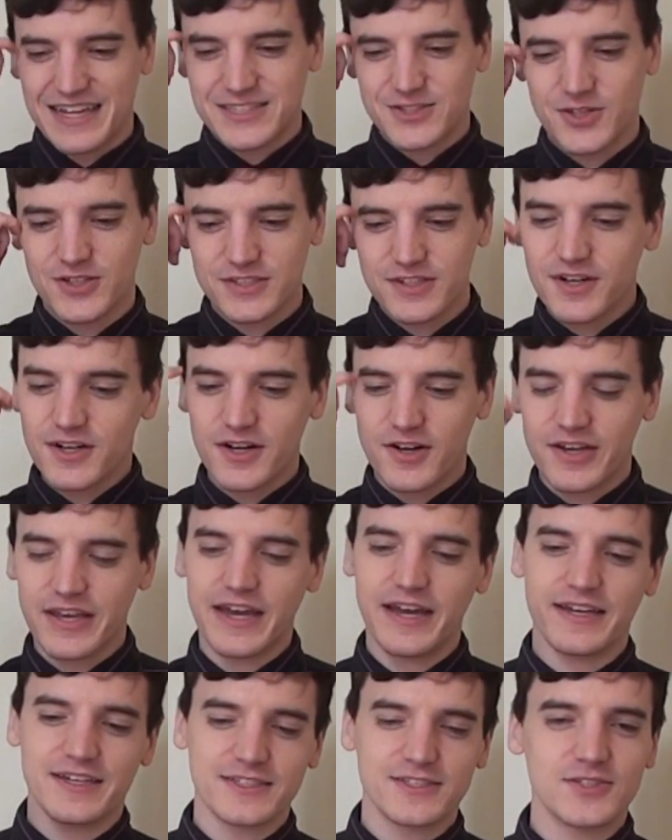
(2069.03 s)
so he goes, oh
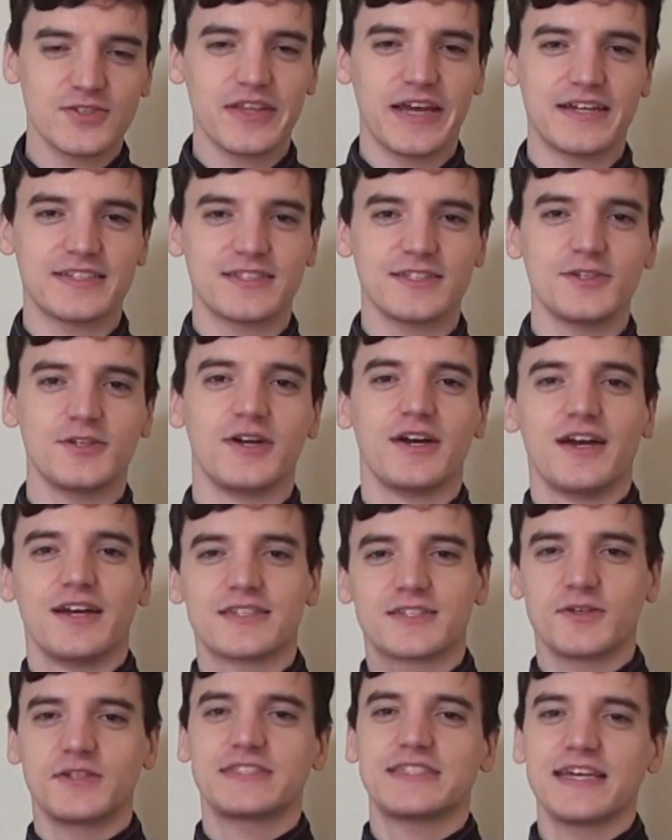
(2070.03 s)
yeah, I can do that too.
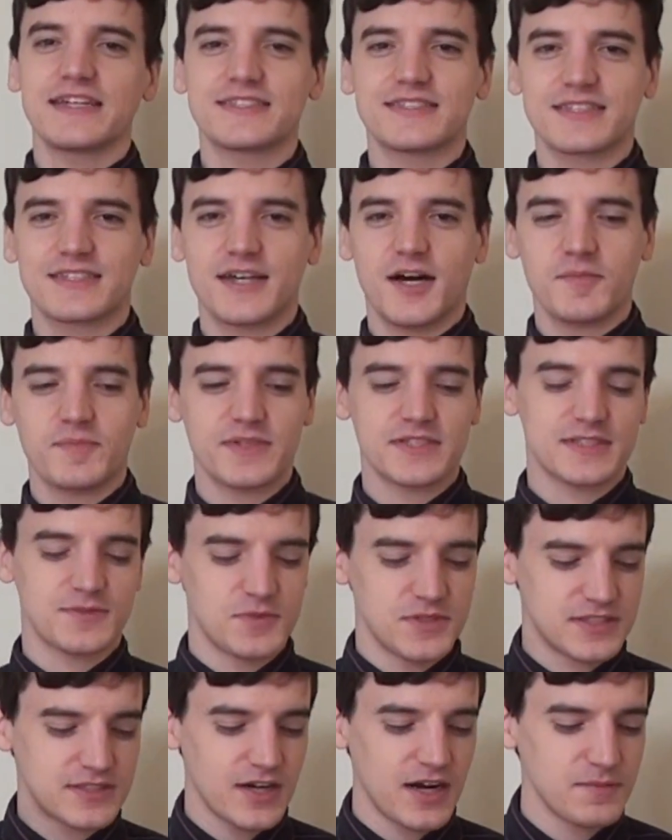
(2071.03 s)
So he takes the compass.
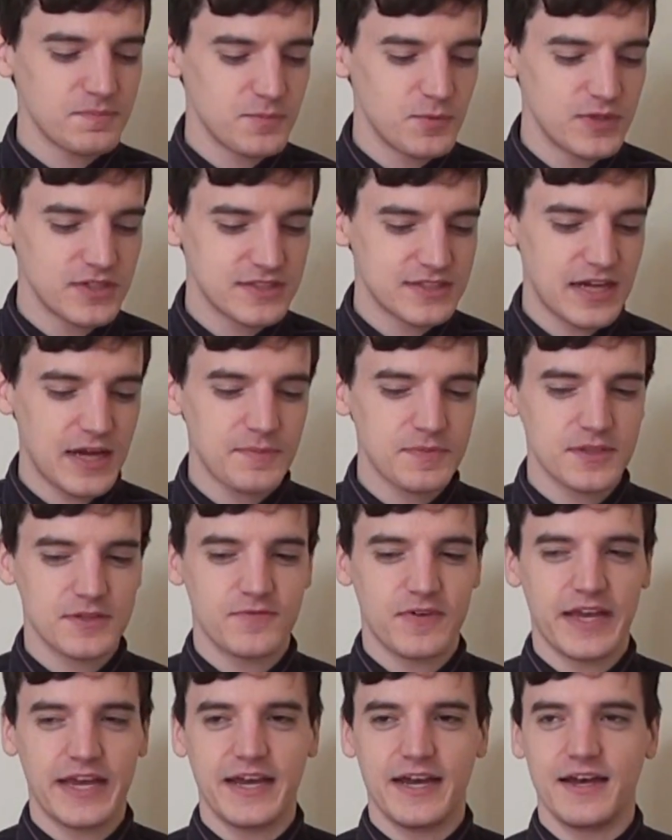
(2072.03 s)
We stop the
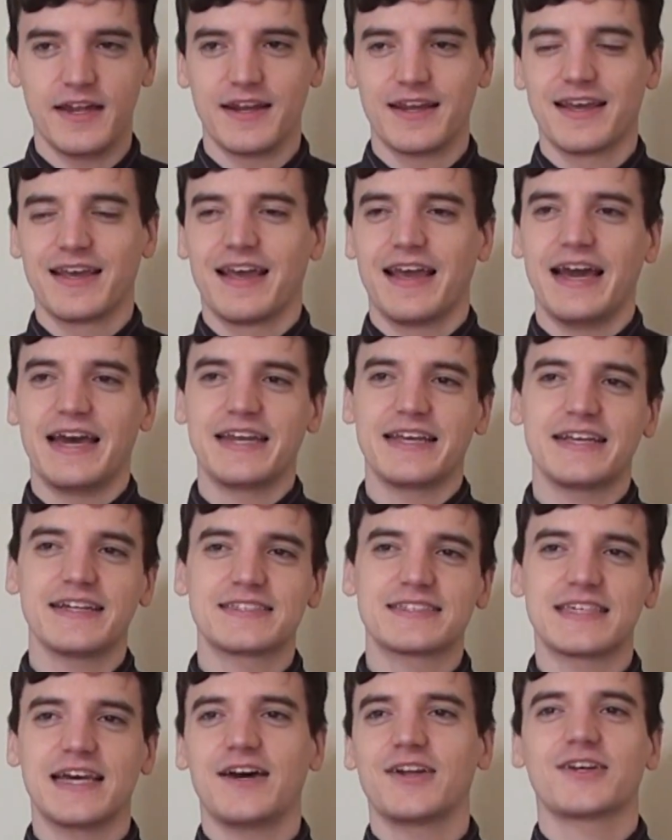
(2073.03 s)
van, And he
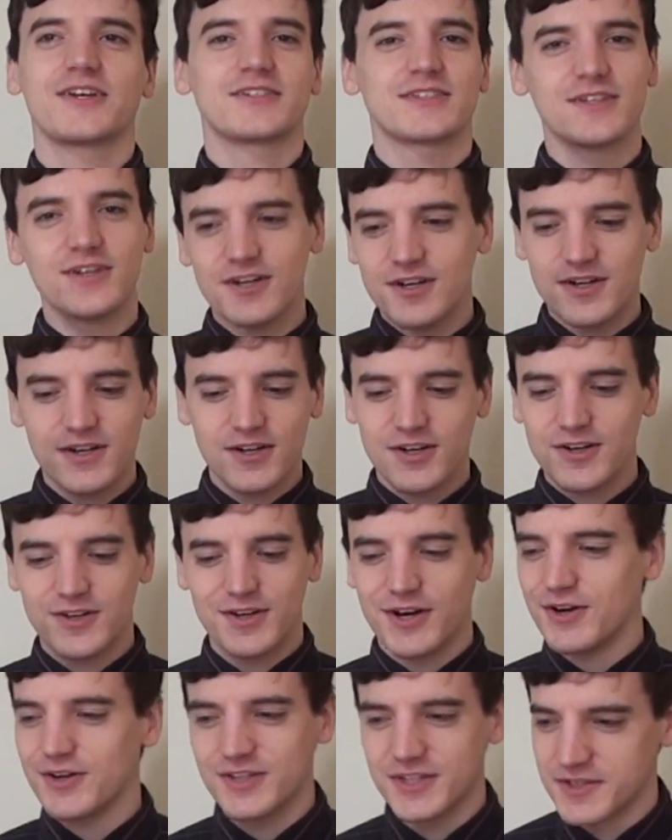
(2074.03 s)
gets out and he goes,
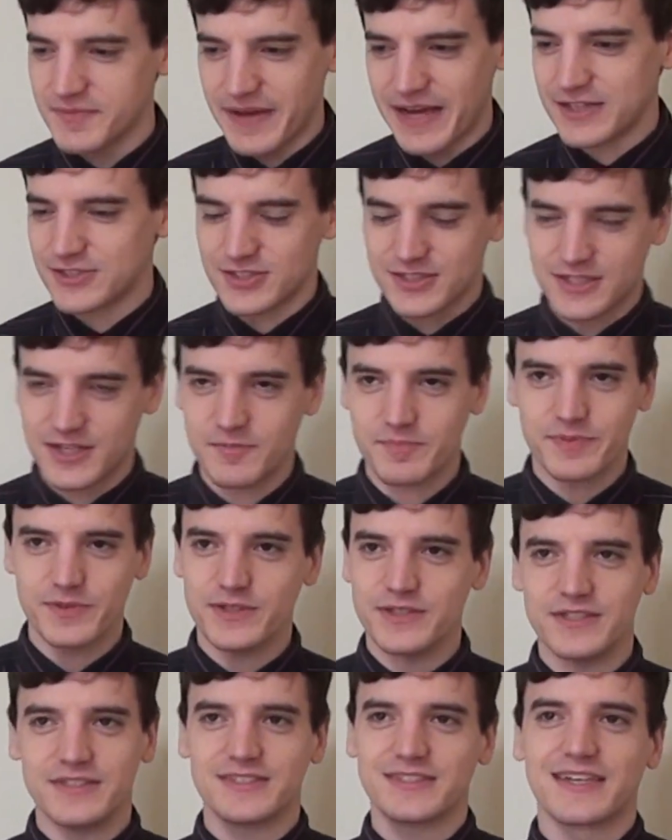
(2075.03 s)
"Oh, holy magic
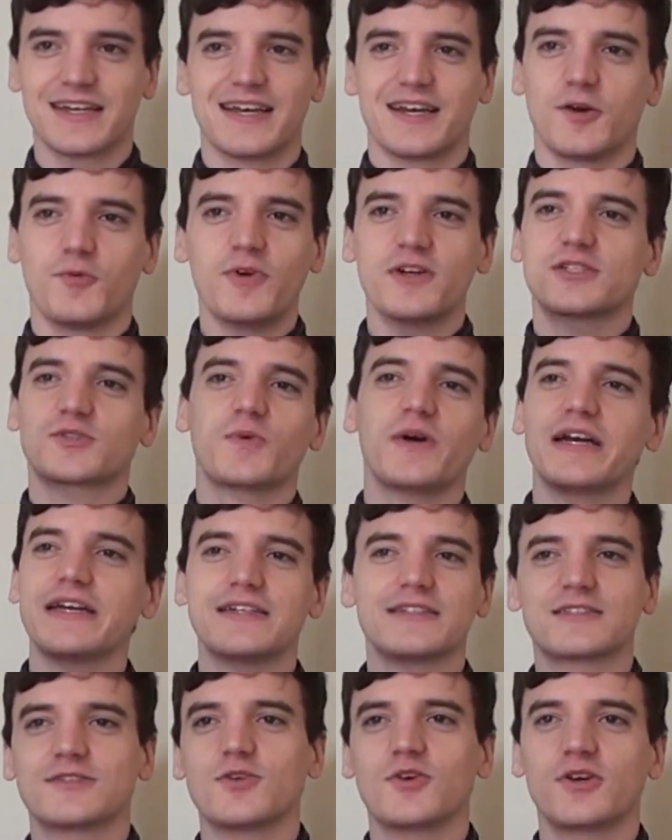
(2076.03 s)
compass! Which
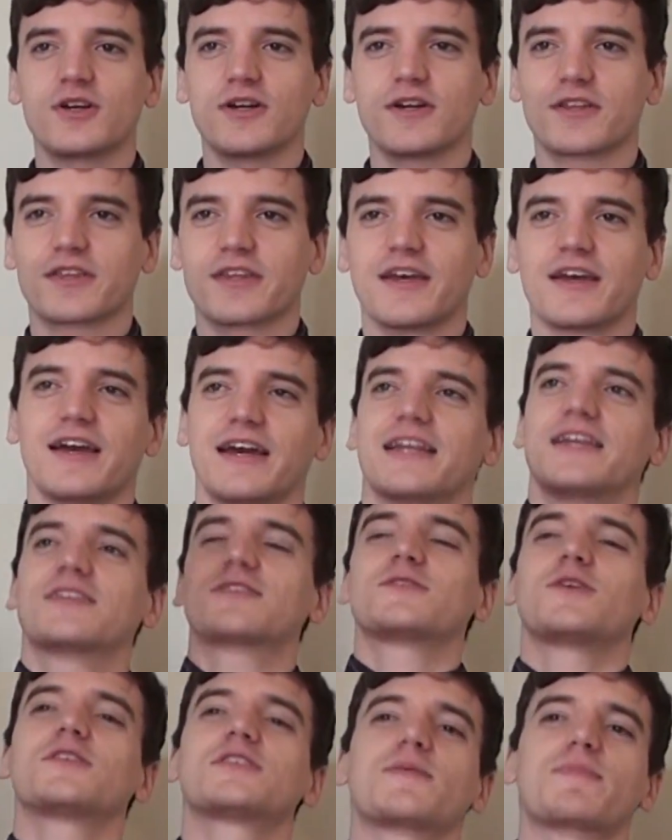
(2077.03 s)
way is north?" And he
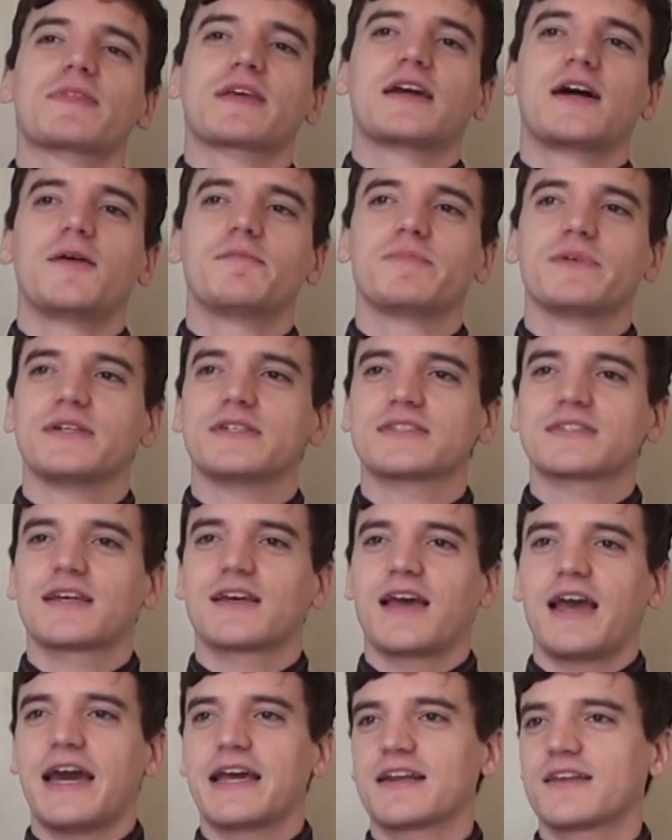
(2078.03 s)
throws up the compass,
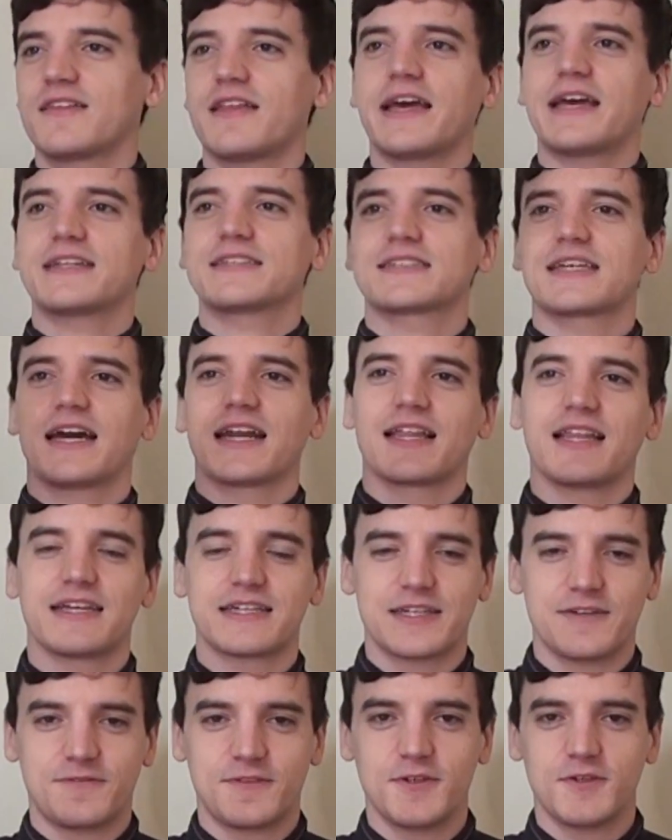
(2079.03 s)
and it lands kind of
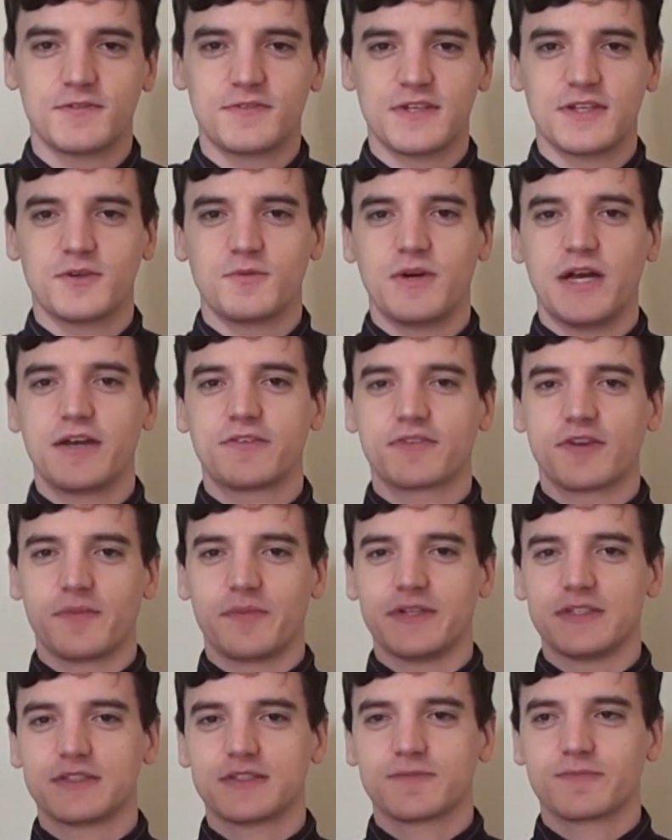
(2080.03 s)
like a few feet away
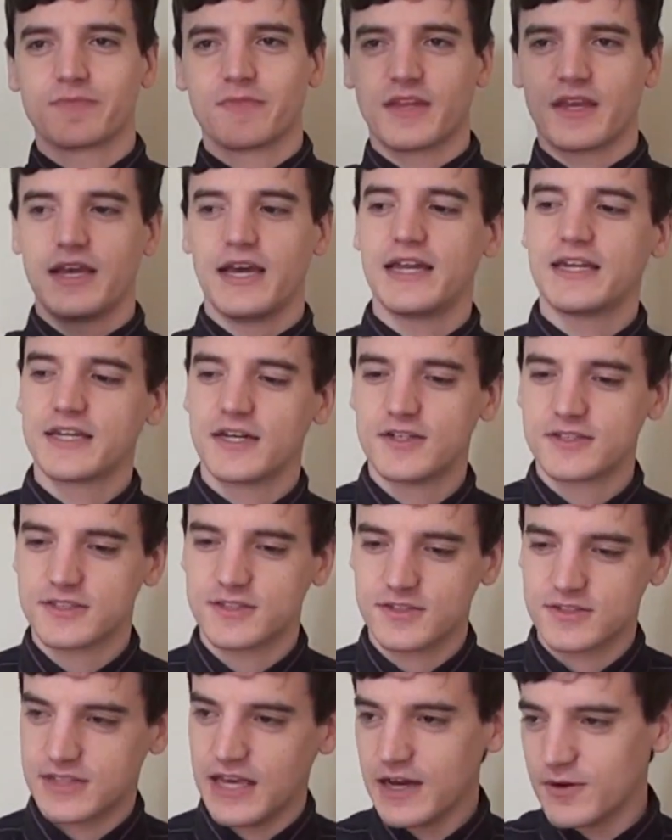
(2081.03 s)
from us. And he goes,
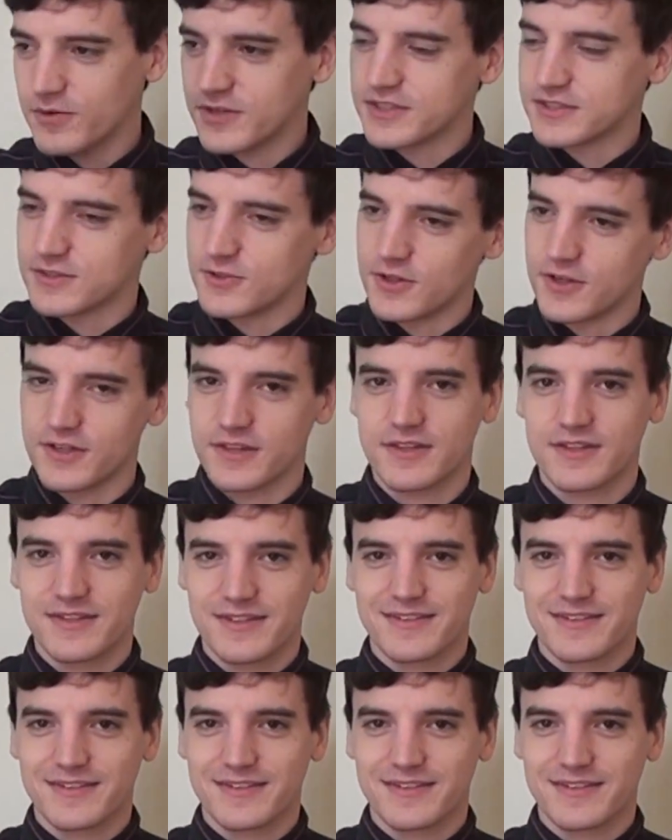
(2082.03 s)
"That way is north."